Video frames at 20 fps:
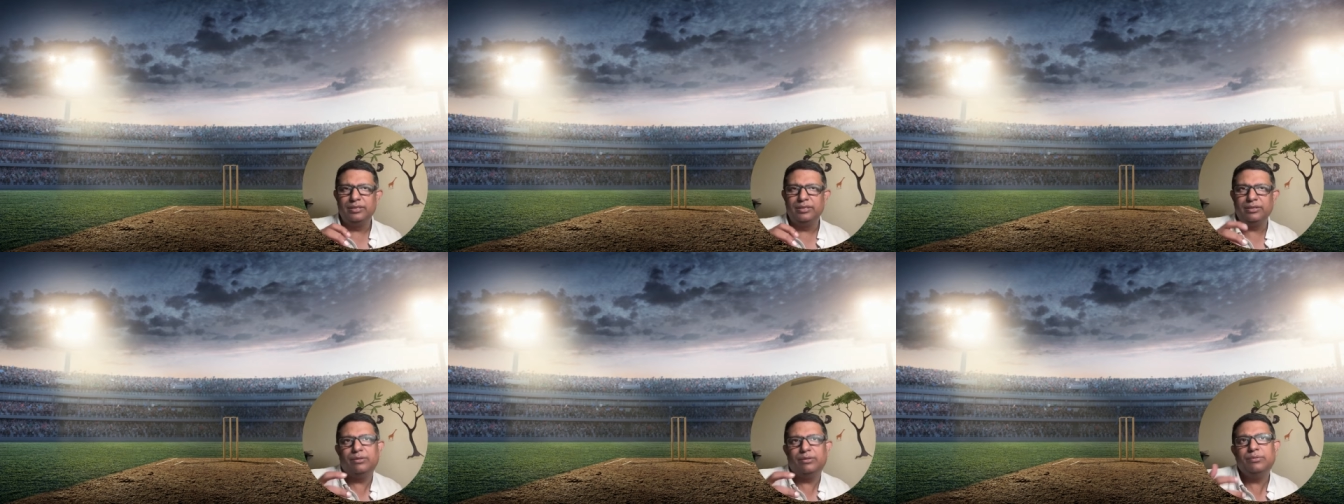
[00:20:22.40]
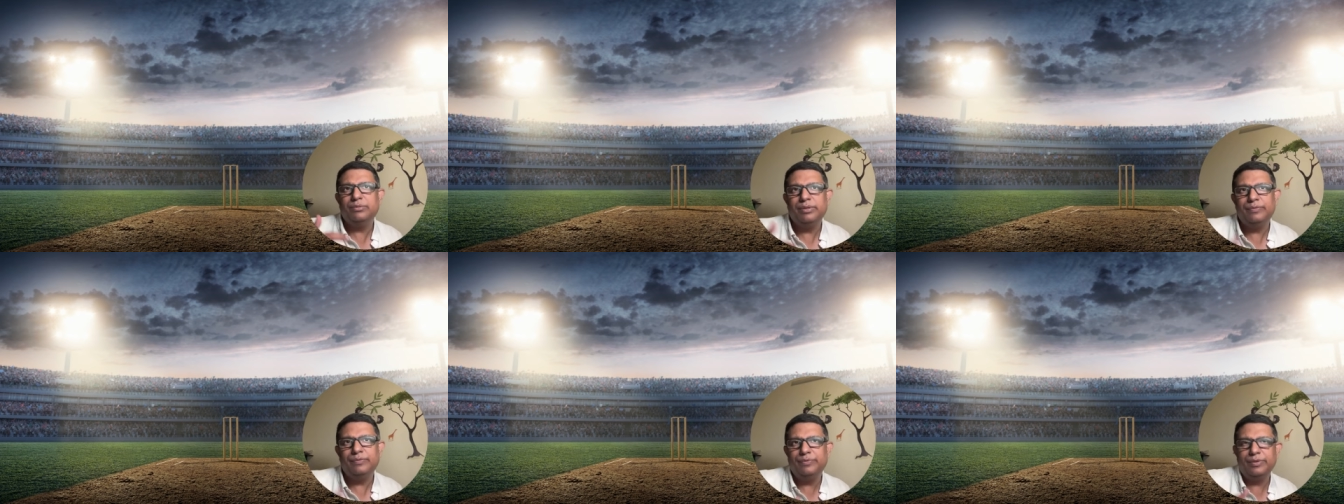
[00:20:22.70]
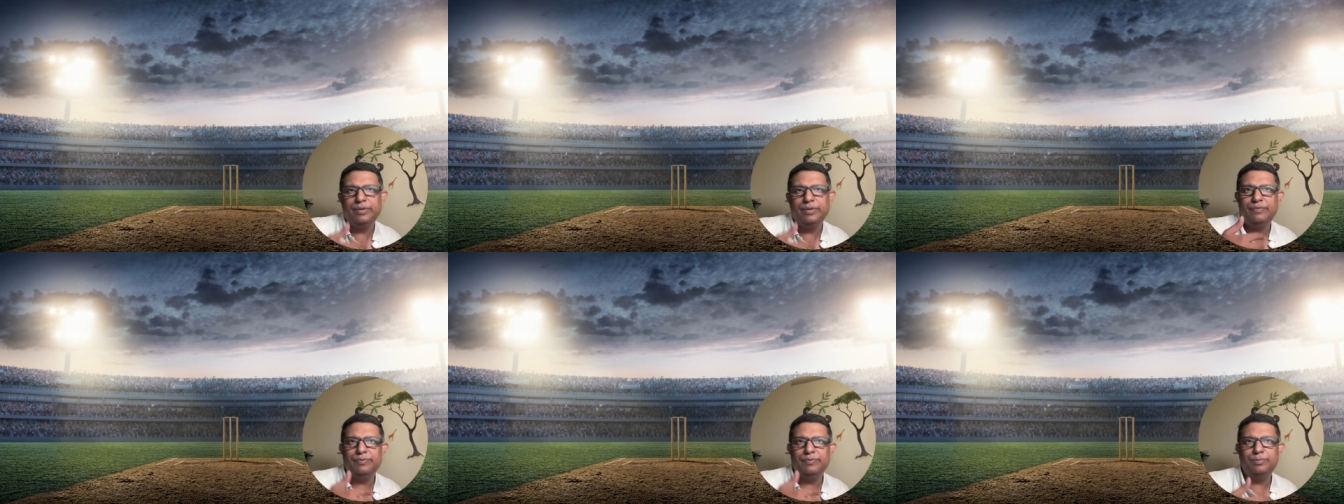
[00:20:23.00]
you know if
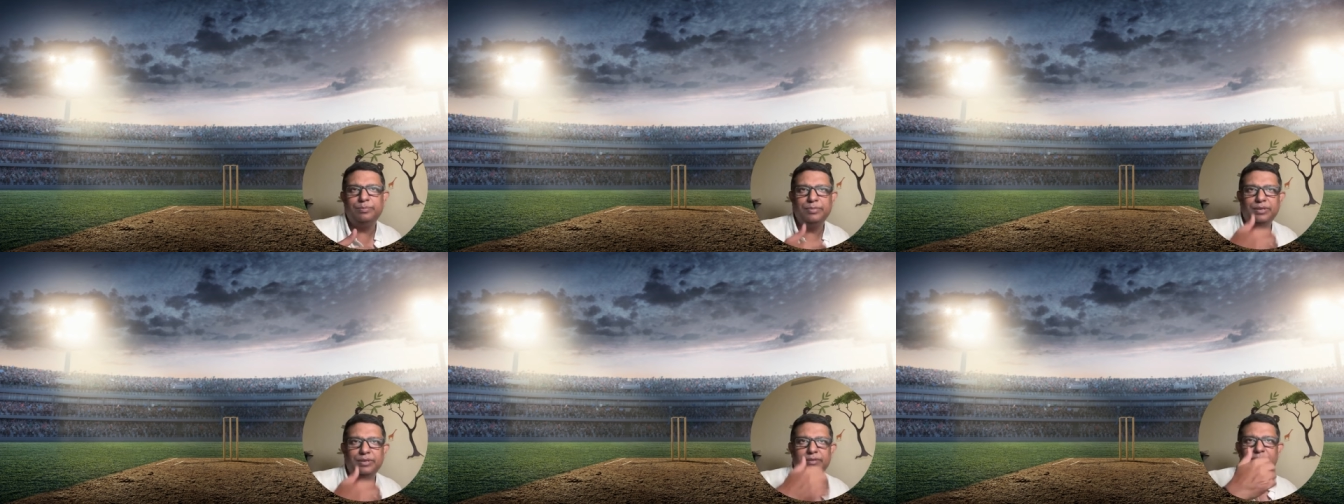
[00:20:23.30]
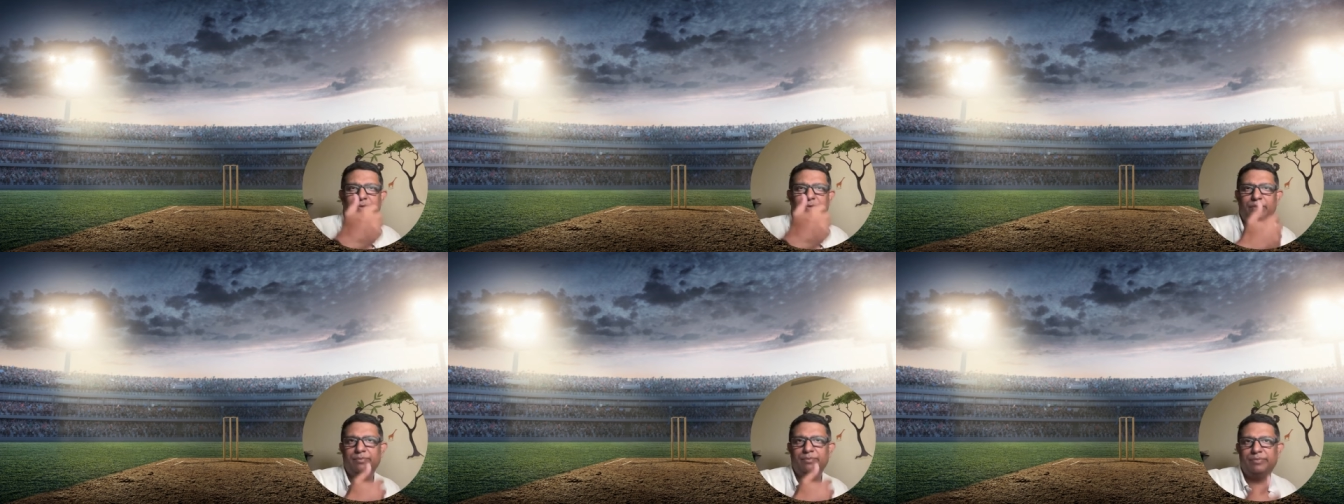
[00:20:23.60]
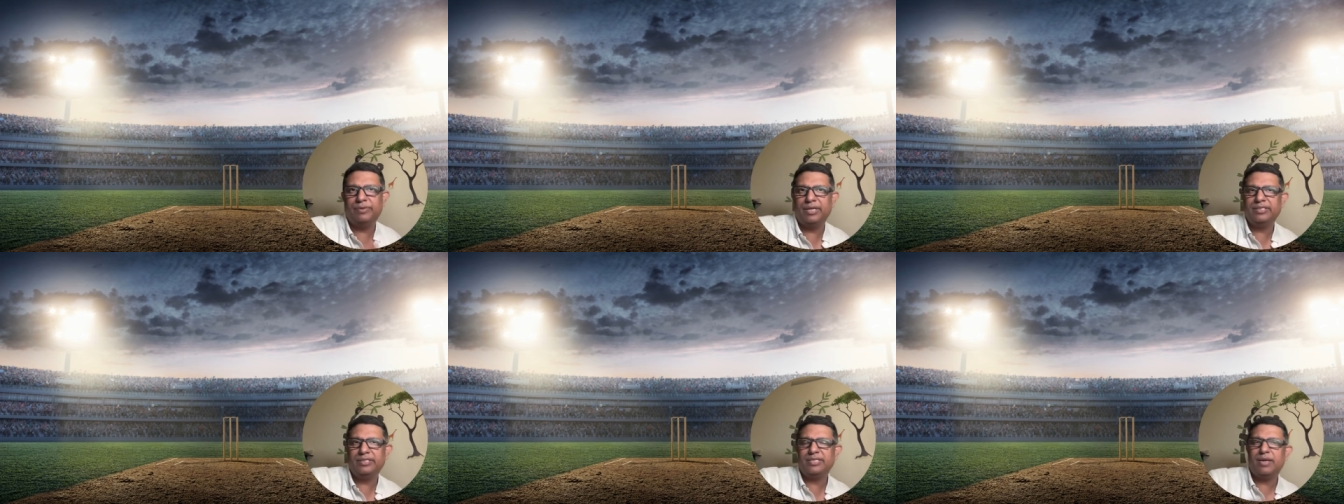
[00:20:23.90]
if uh, for
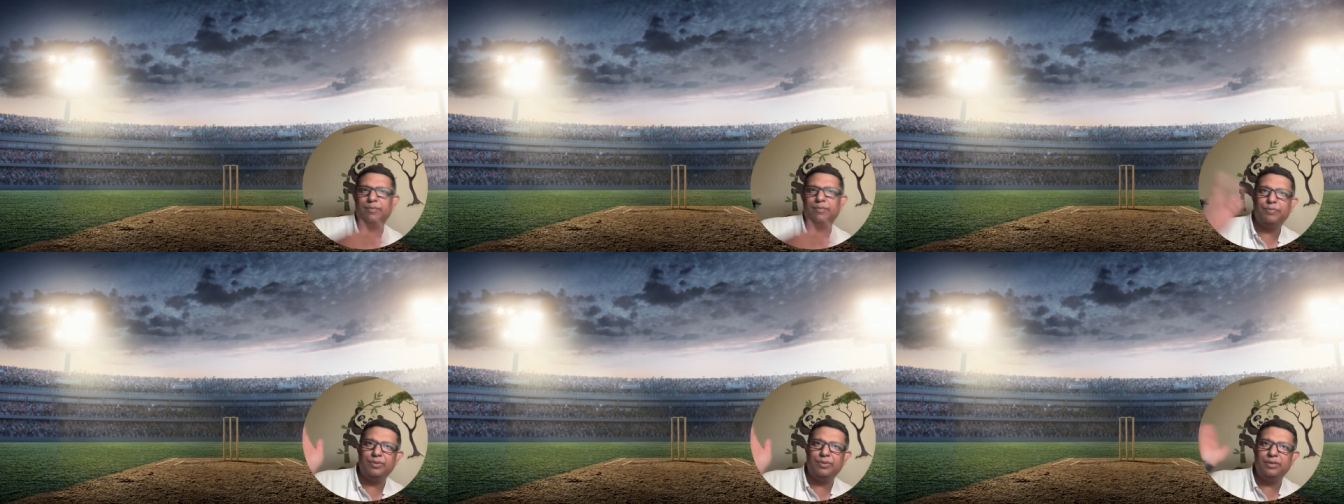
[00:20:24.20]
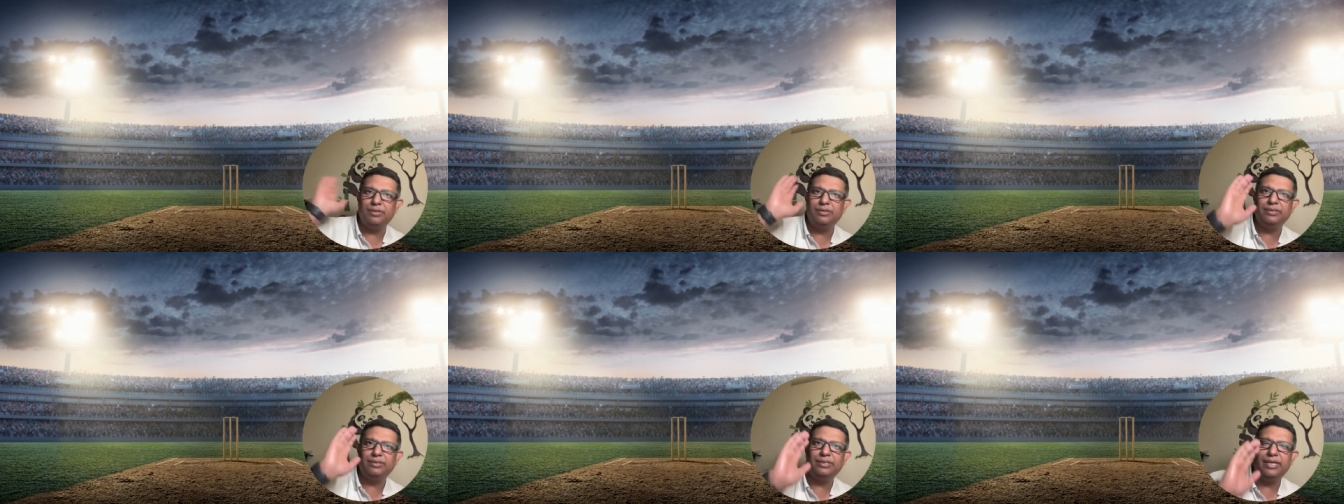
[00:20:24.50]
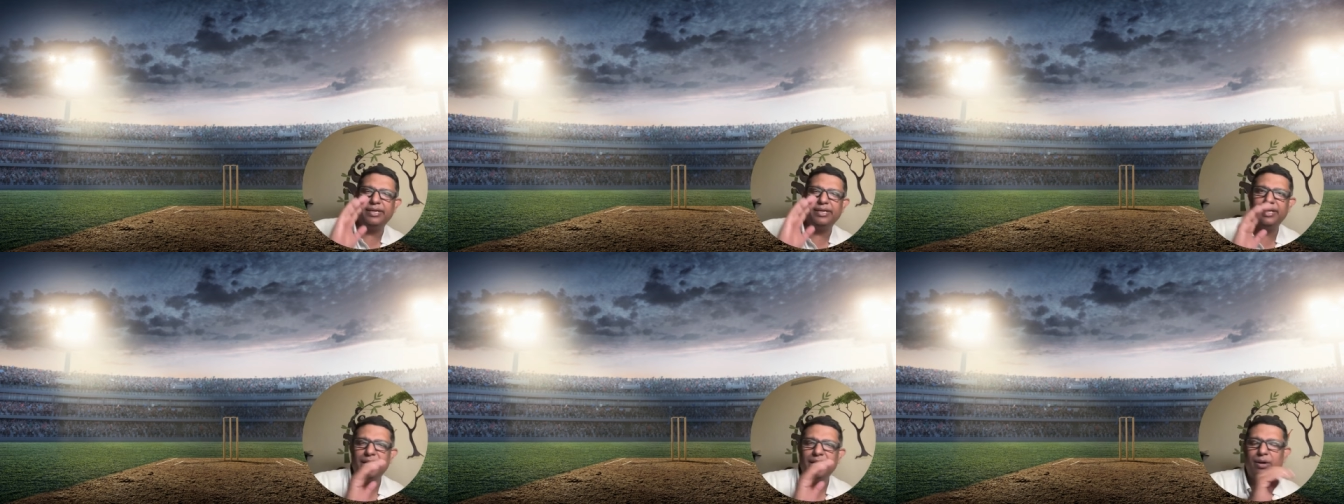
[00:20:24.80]
for example
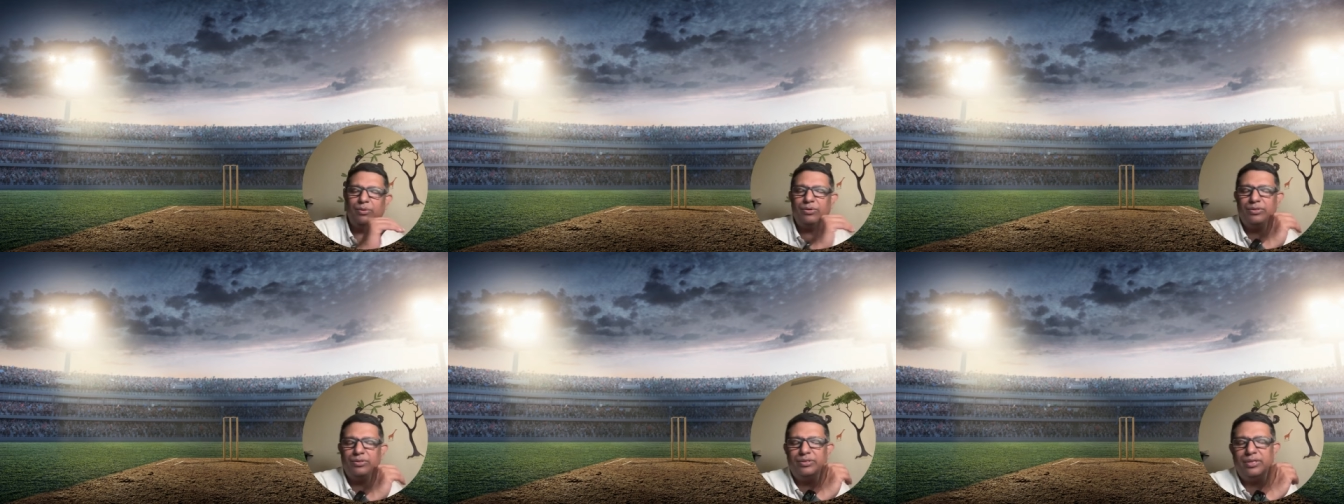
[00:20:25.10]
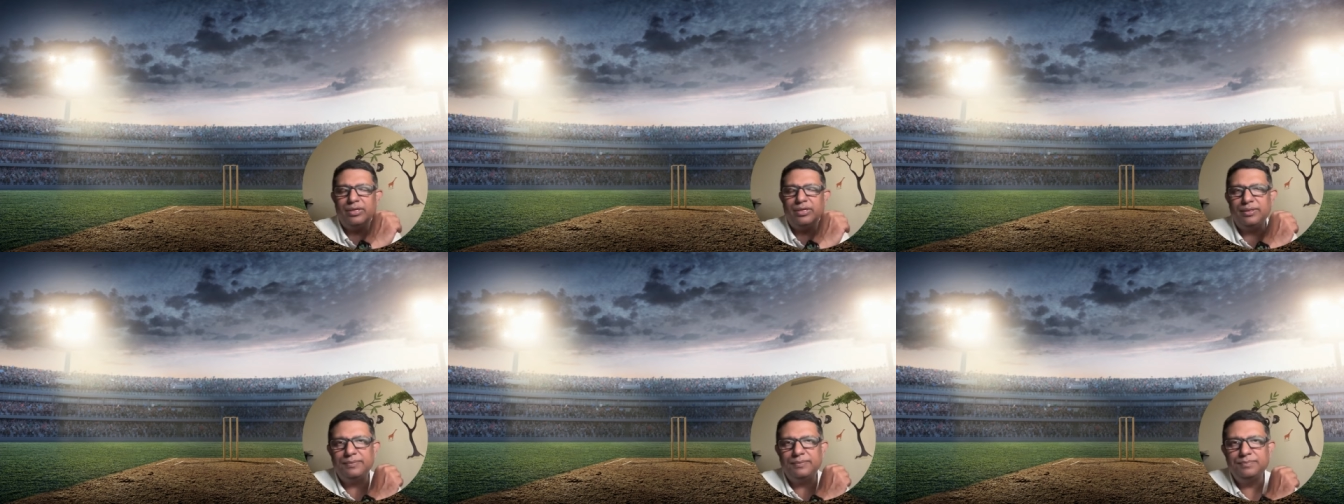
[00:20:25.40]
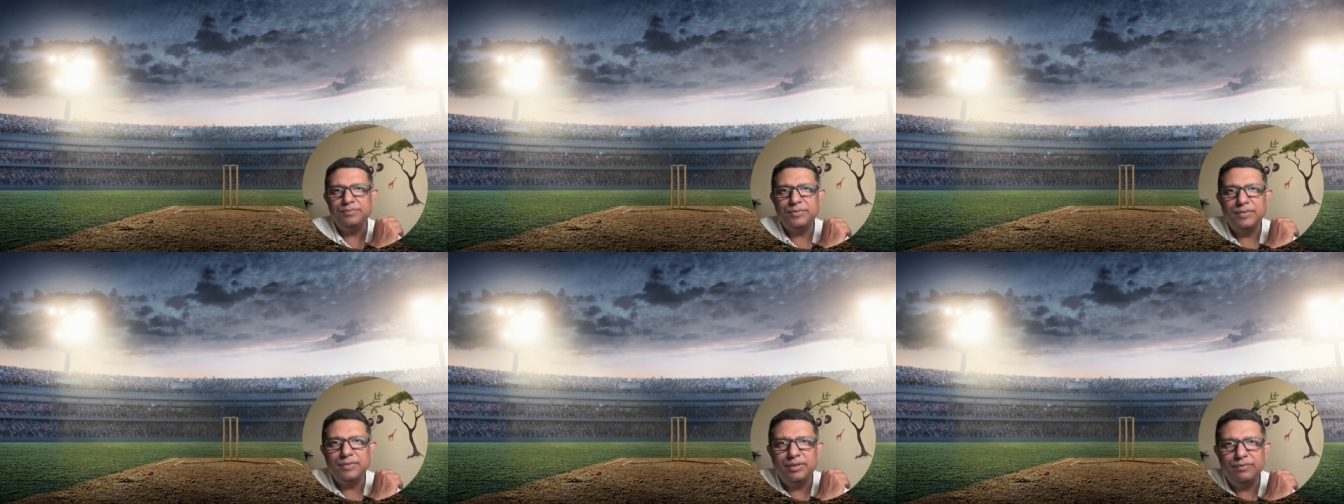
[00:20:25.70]
getting out on the
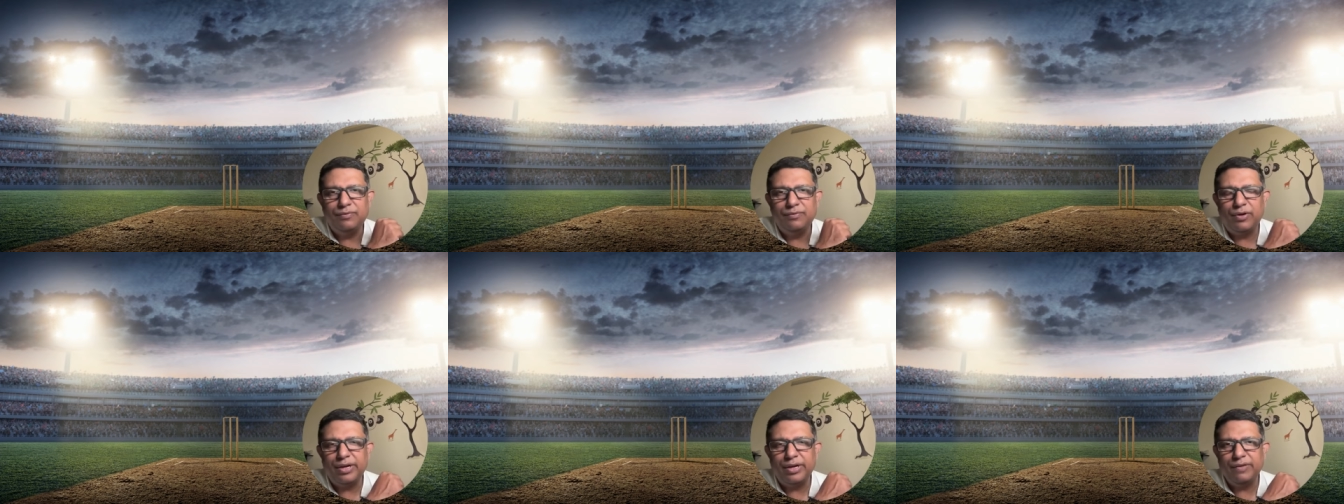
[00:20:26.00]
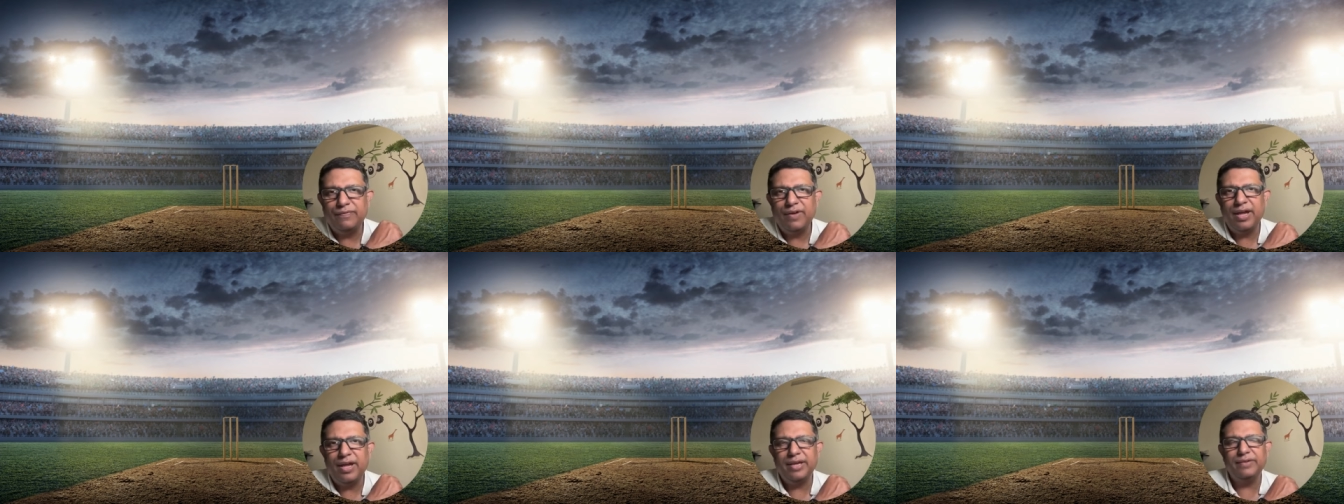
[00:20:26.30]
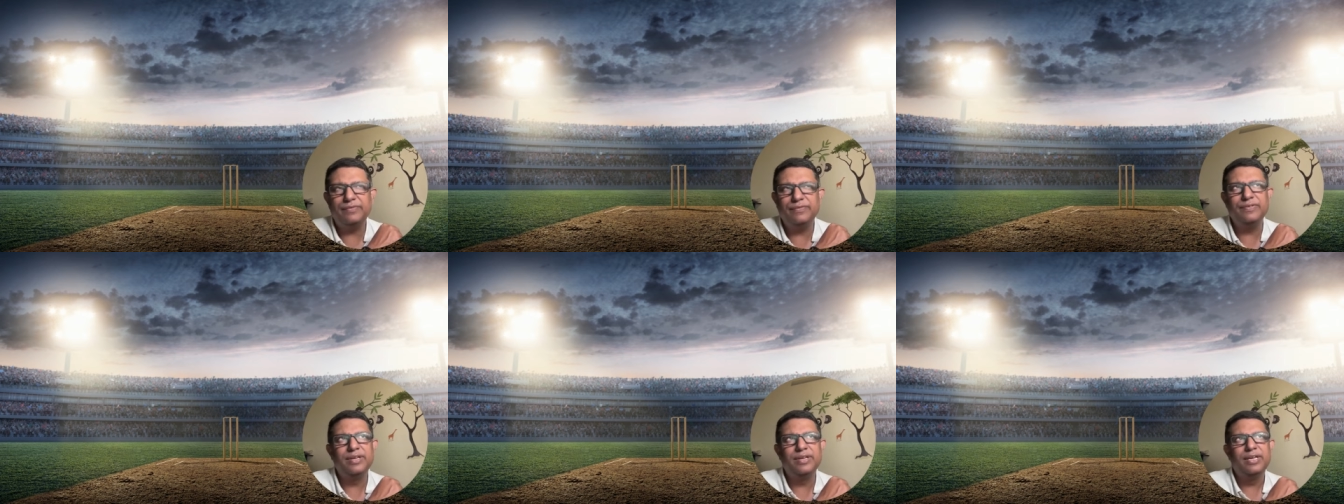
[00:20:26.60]
uh,
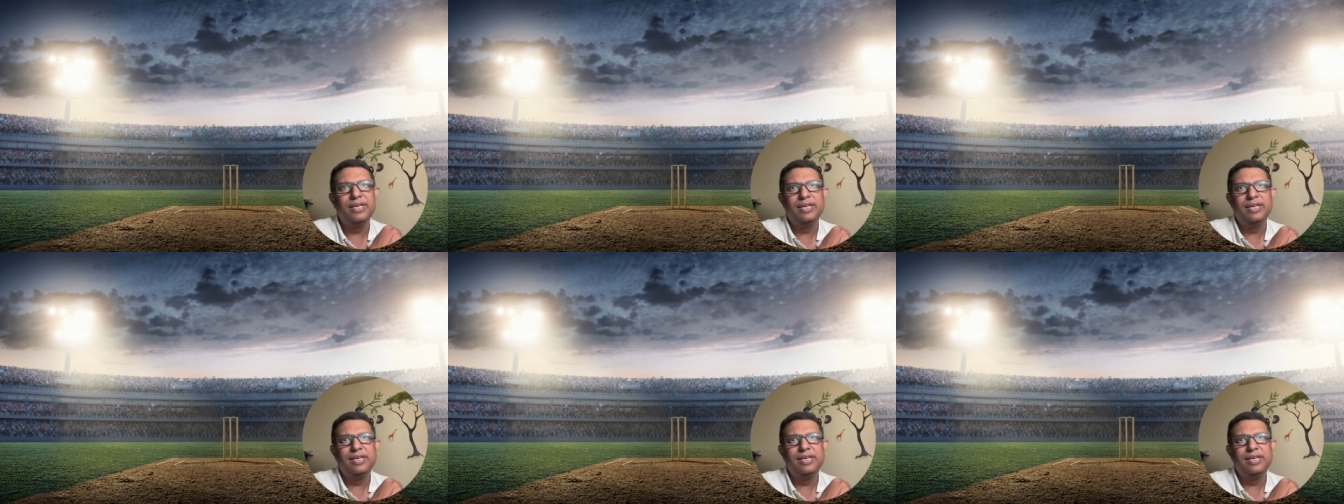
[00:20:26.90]
45